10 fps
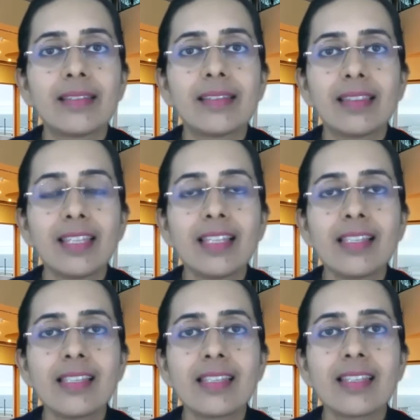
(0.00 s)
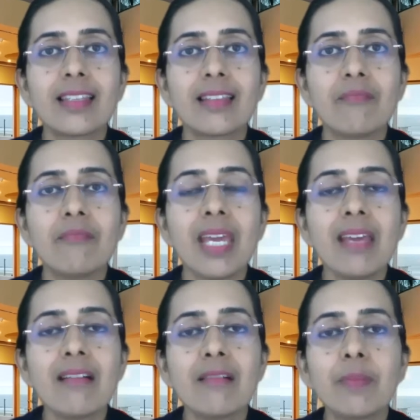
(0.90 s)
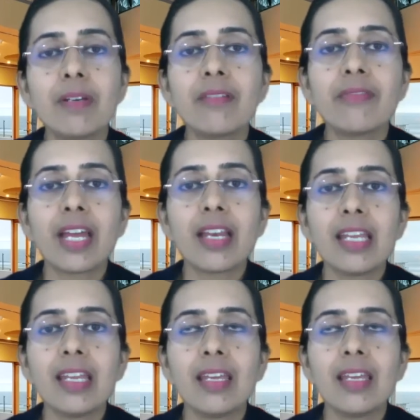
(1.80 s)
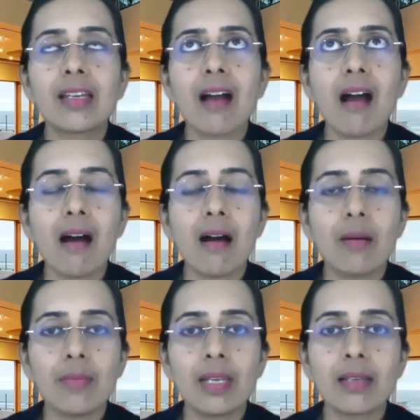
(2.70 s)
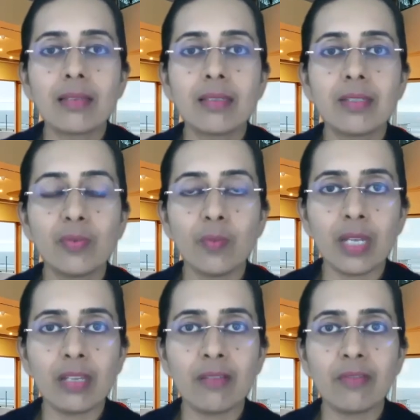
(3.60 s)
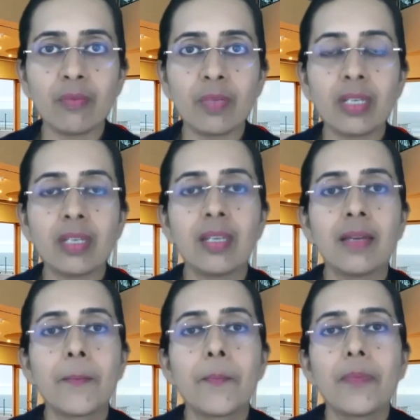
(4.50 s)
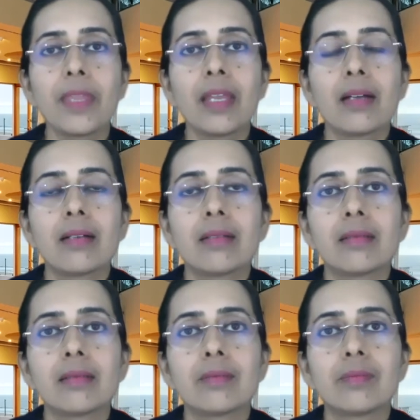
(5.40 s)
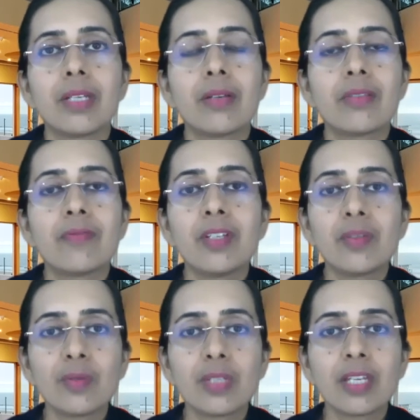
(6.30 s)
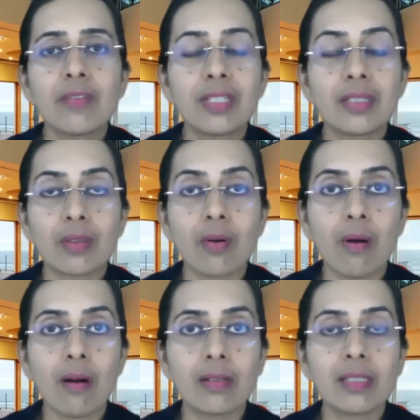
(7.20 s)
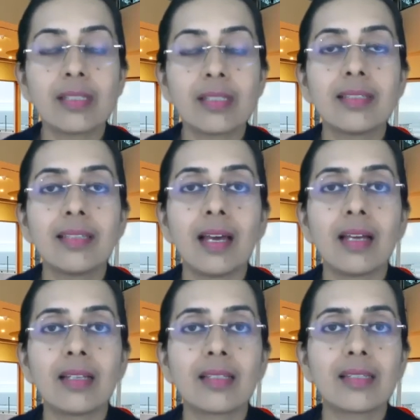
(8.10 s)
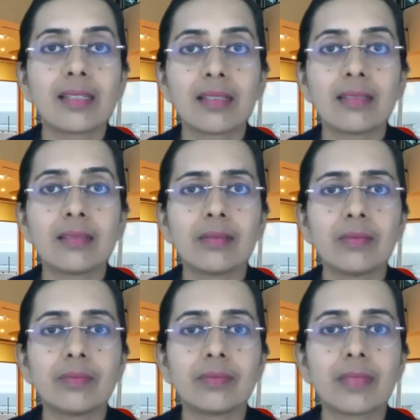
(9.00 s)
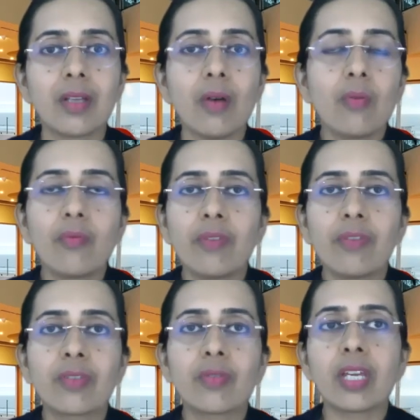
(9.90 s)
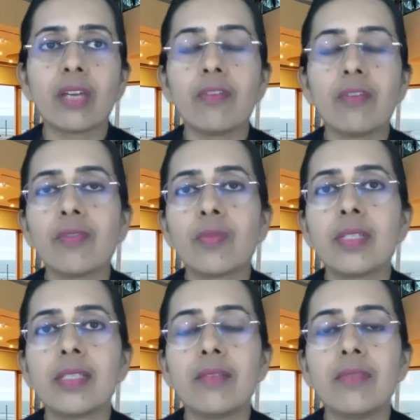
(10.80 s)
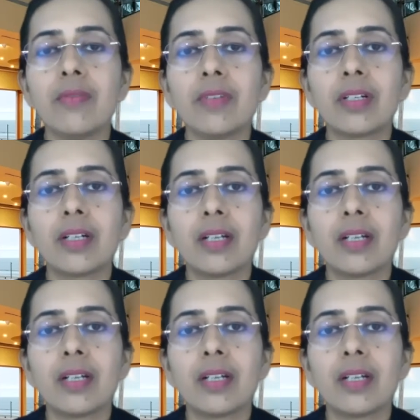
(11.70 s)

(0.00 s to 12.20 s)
this may appear very harmless to many women because we don't give it a thought that, we were cooking, we were busy, we were